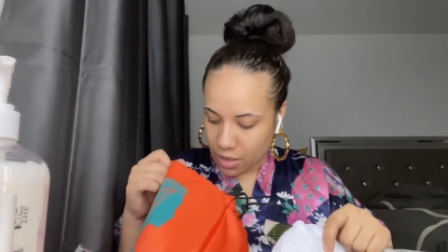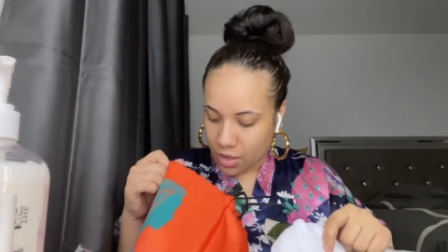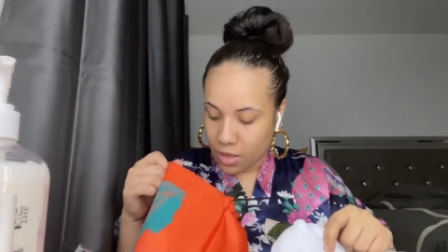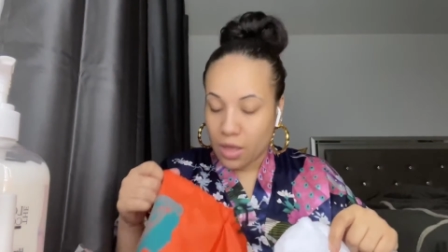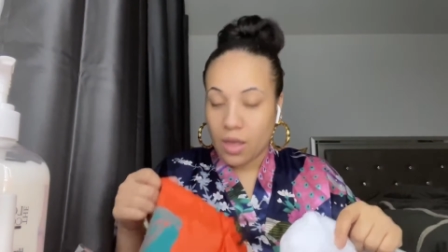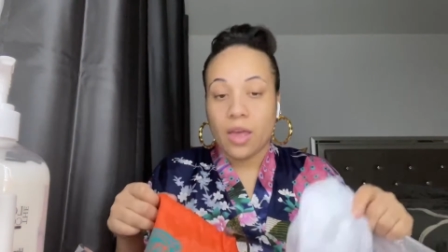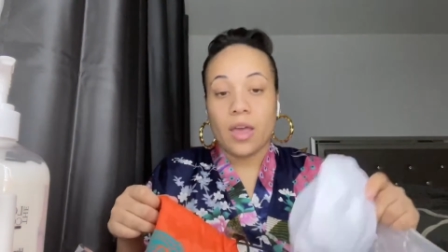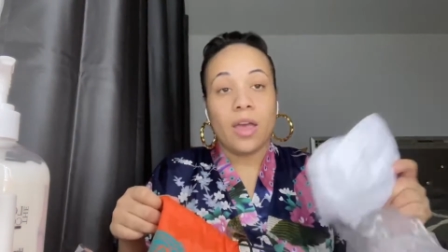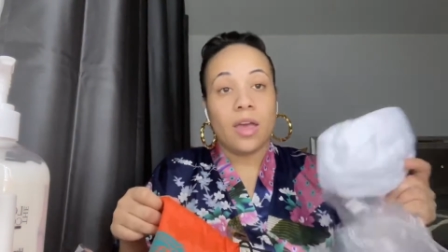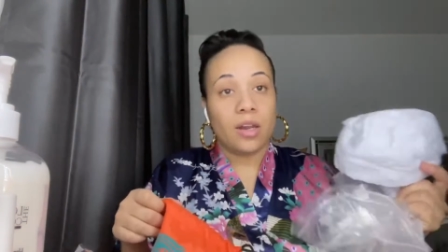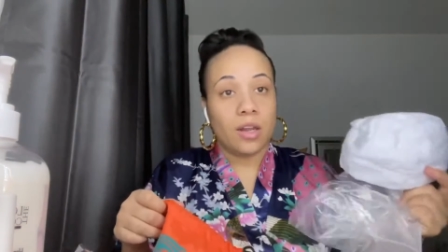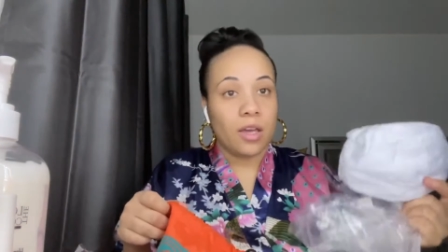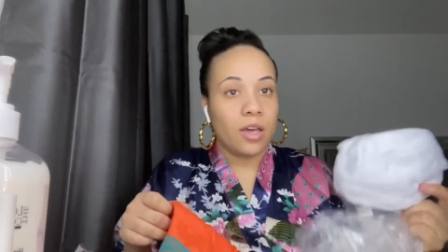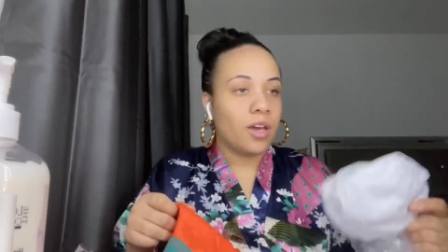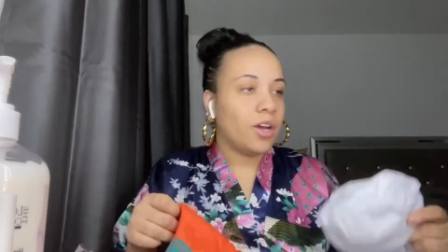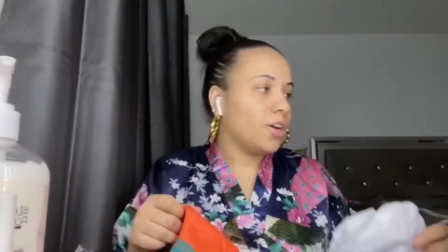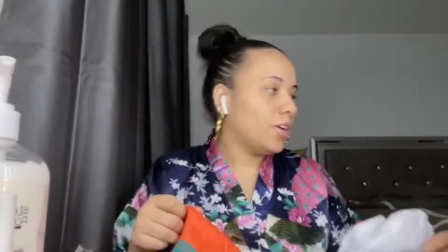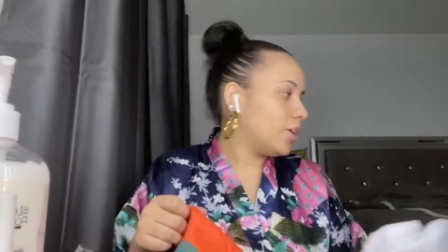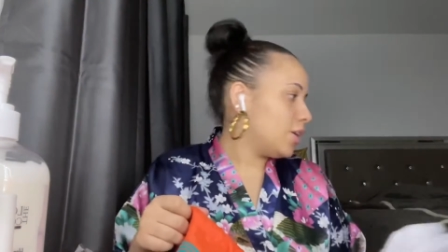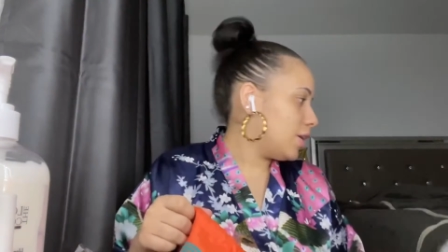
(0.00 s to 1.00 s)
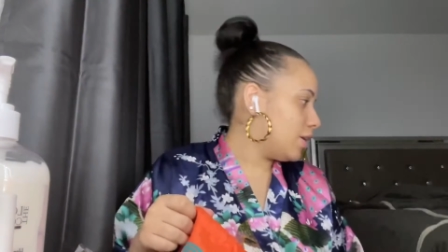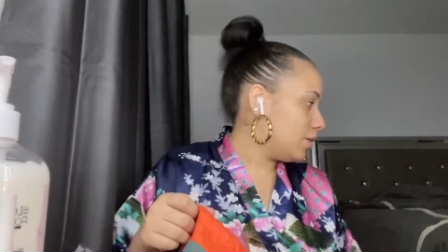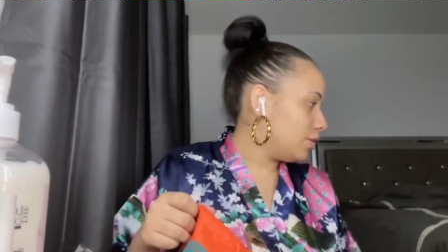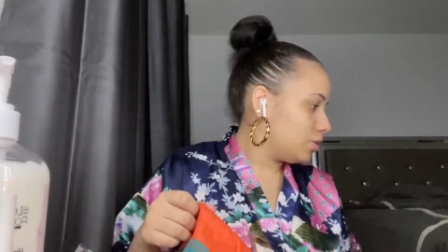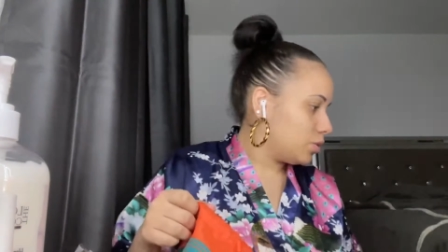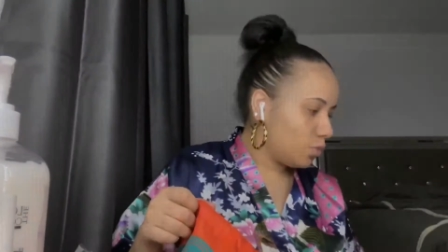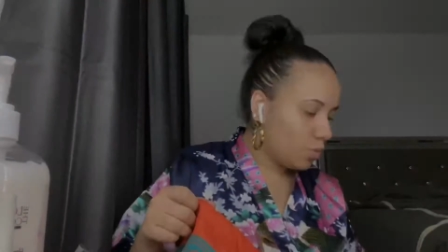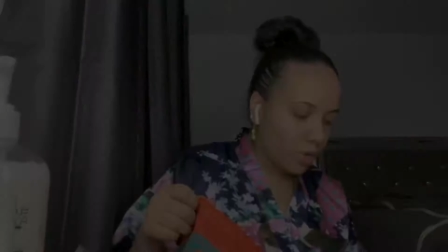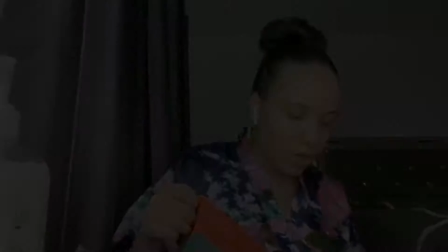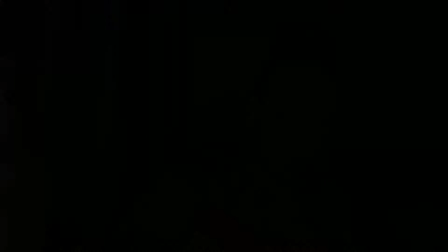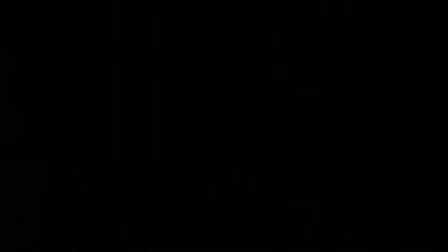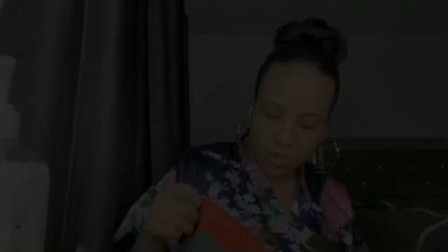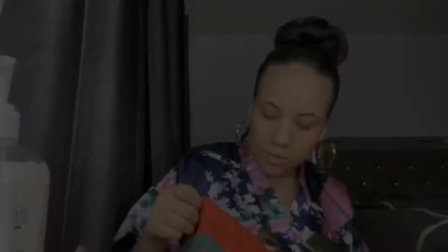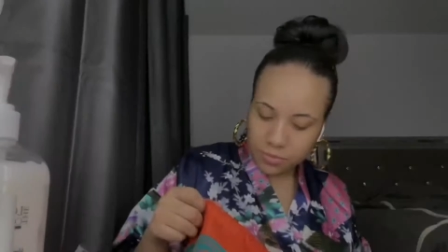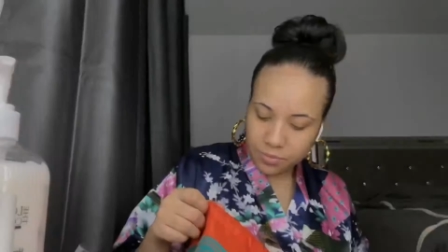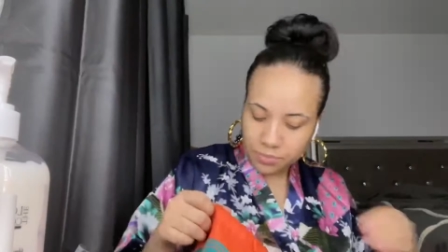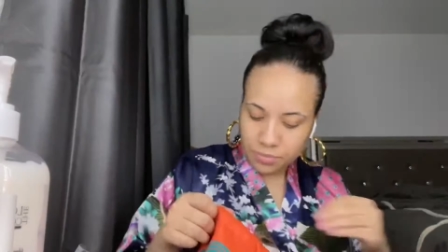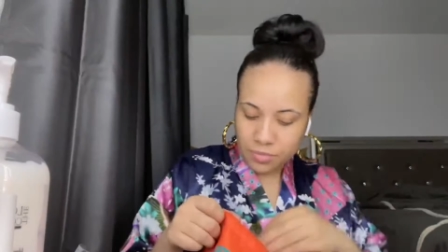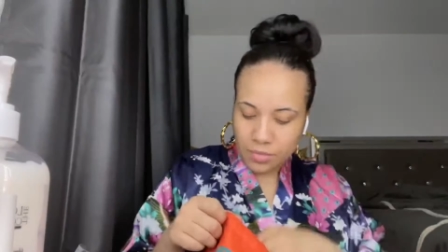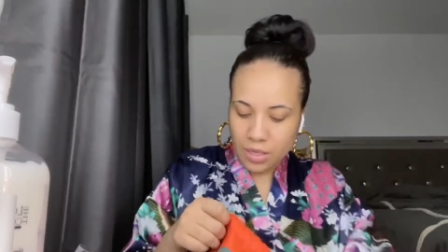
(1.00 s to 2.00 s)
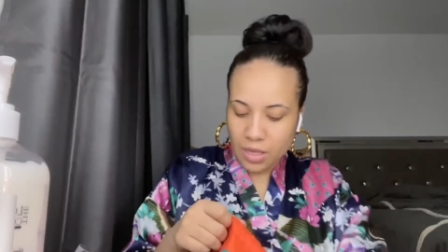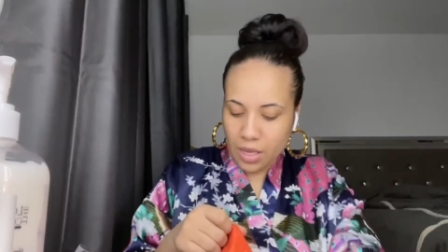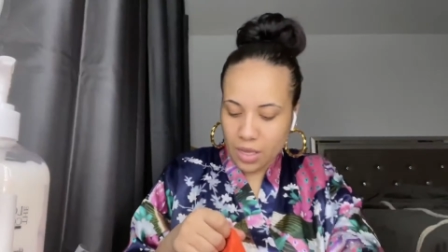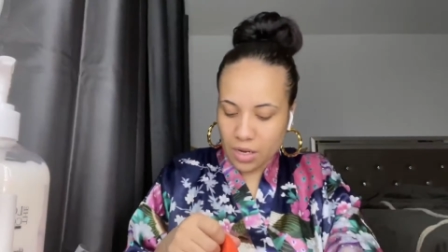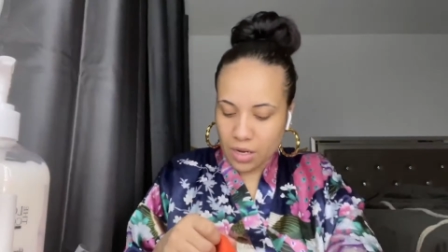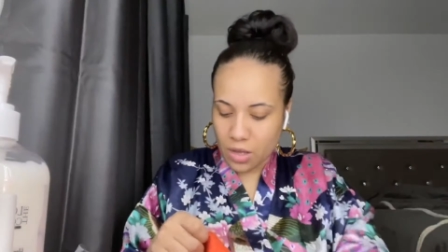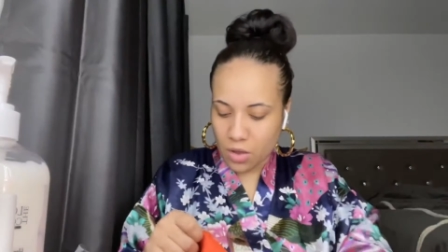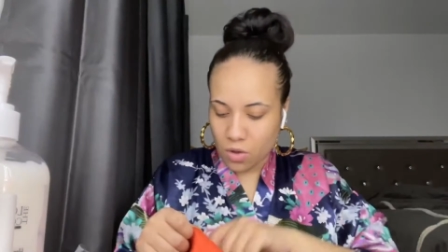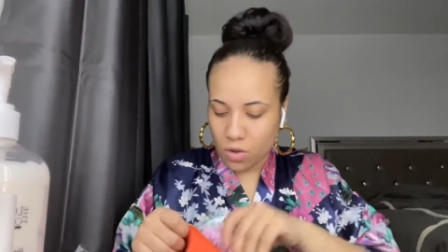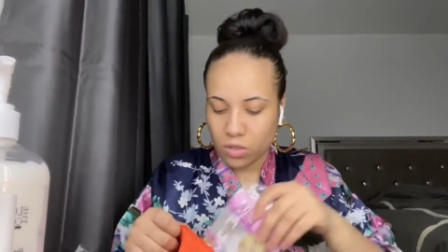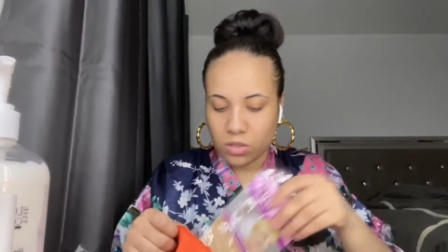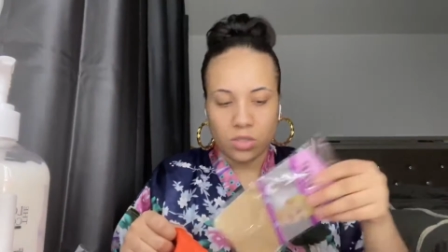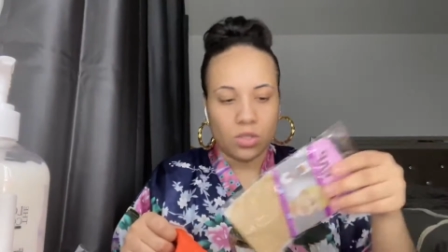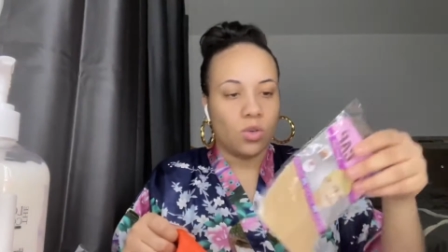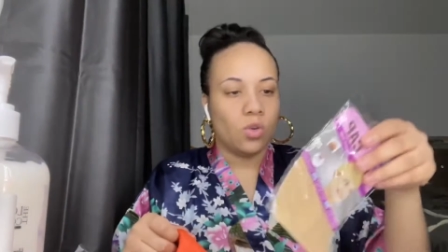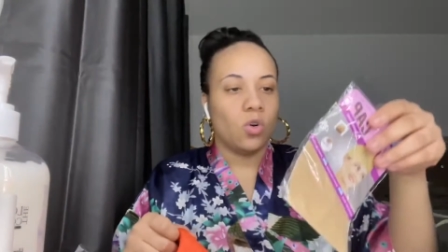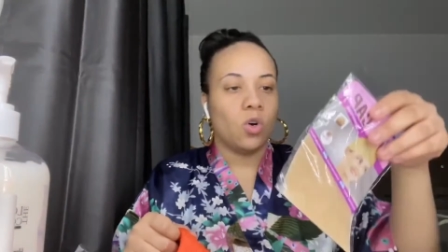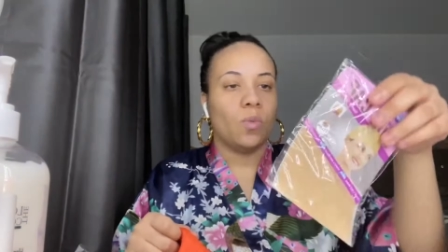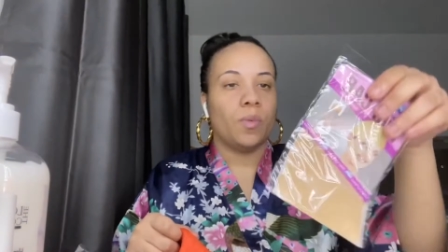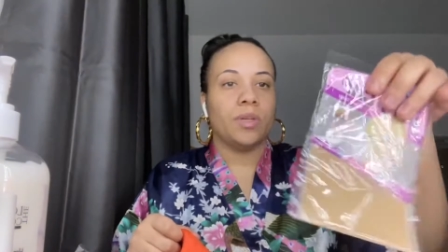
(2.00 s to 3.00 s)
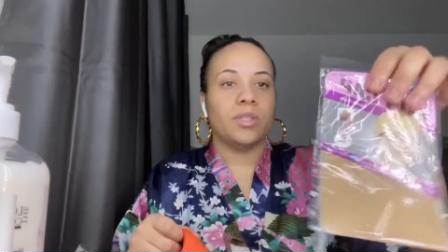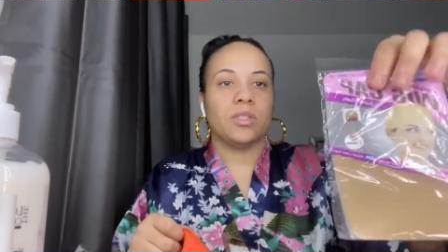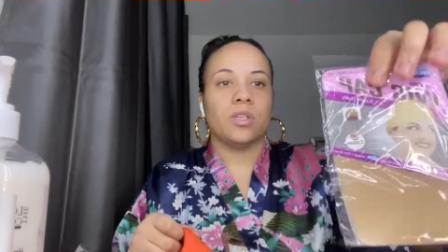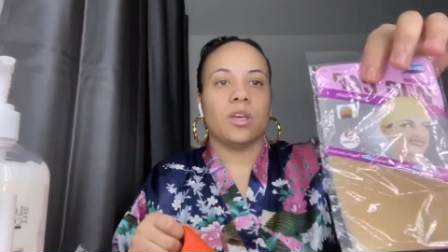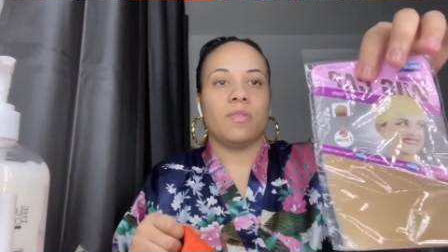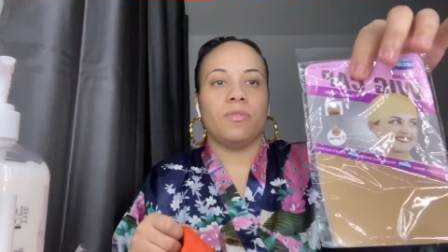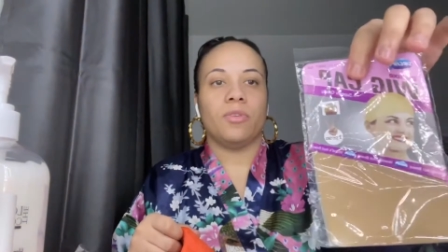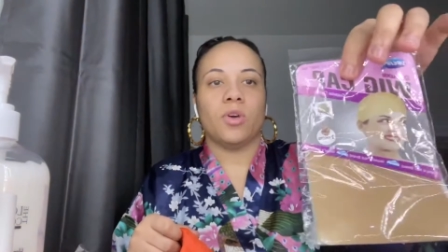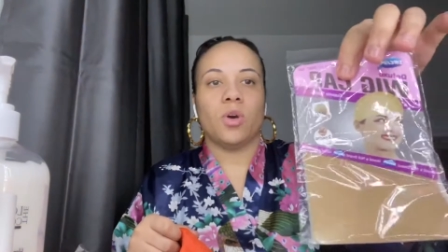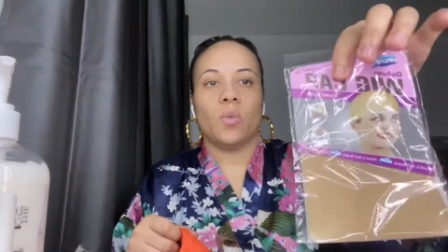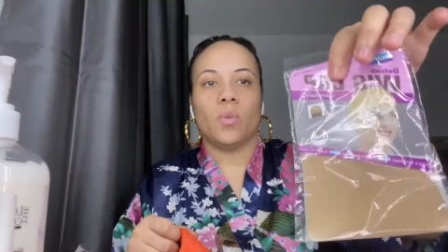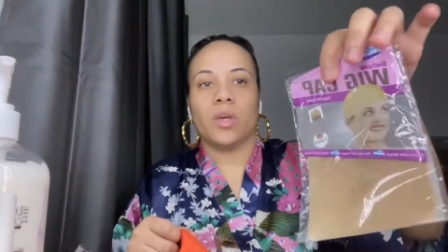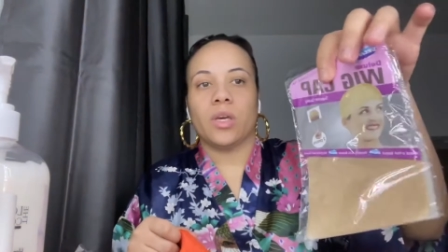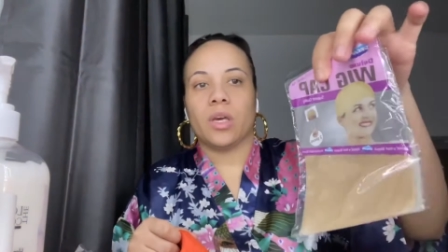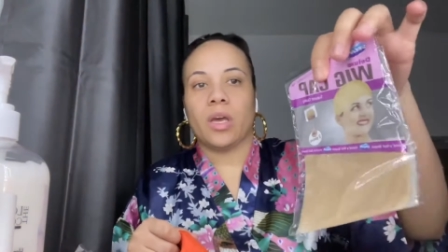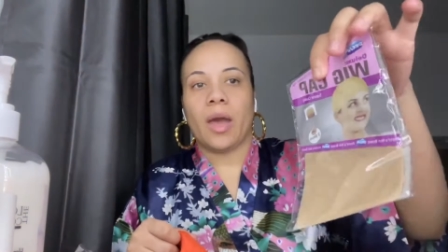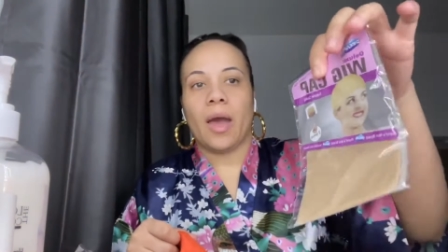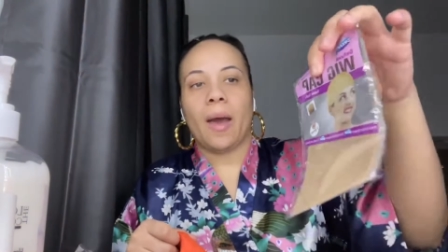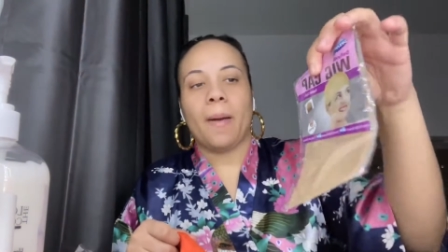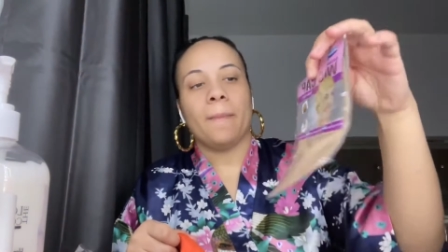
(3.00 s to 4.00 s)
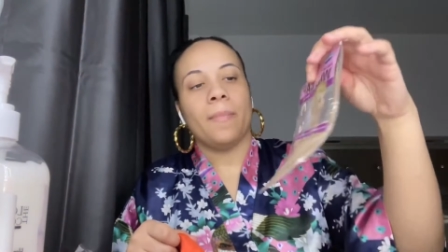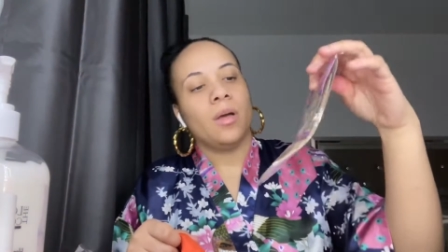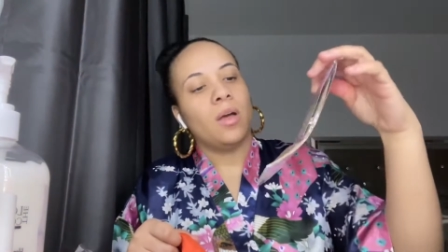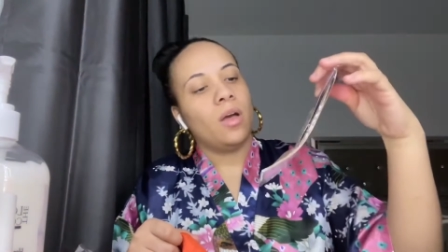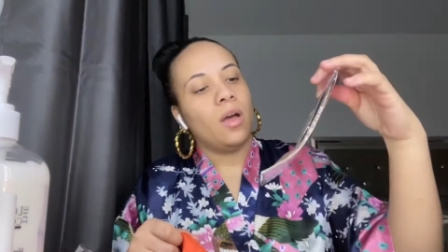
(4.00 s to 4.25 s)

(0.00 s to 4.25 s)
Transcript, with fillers: and a hairnet as well and they also always give you a wig cap